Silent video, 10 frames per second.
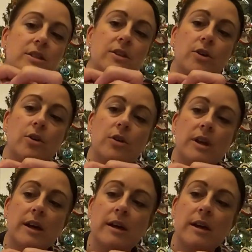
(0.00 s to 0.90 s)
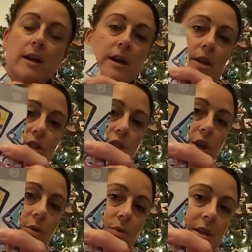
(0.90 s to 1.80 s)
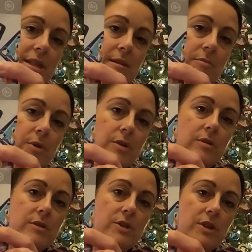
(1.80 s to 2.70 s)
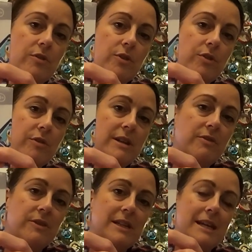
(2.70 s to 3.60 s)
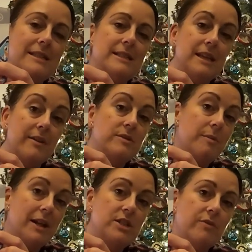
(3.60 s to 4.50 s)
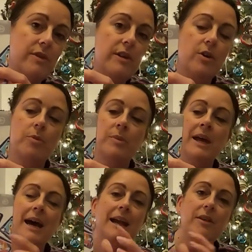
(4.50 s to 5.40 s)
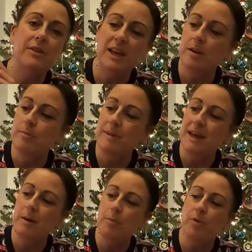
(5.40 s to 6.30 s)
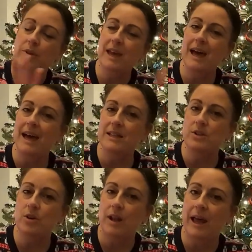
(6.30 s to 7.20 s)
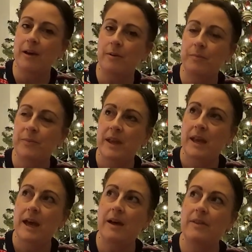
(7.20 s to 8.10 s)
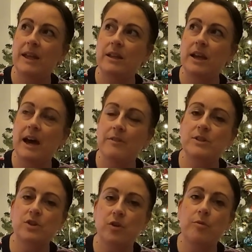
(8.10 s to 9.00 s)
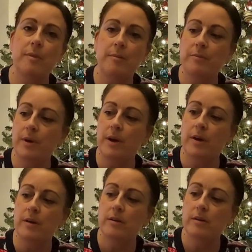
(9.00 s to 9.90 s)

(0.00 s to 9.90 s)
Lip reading: to the colour to the symbol. So you've got three different dices and you have to match everything up. And I think you may put the cards all out and then you have to sort of remember